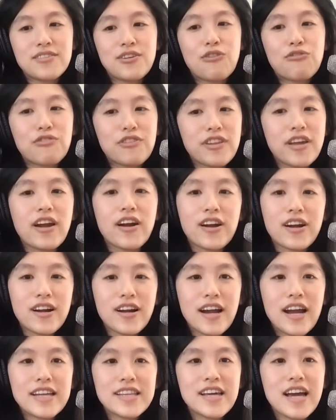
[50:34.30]
over there?
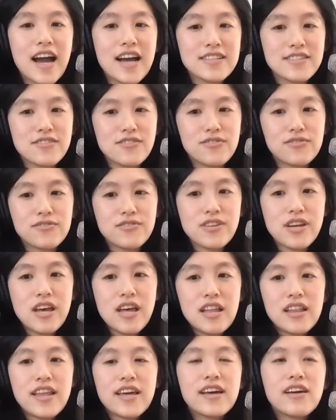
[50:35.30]
at the Guidestones.
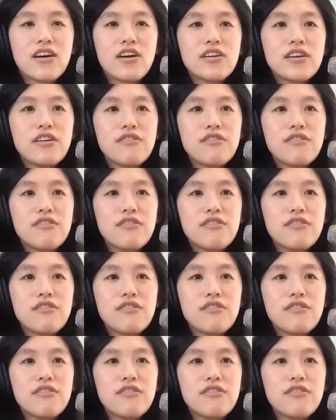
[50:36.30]
Like,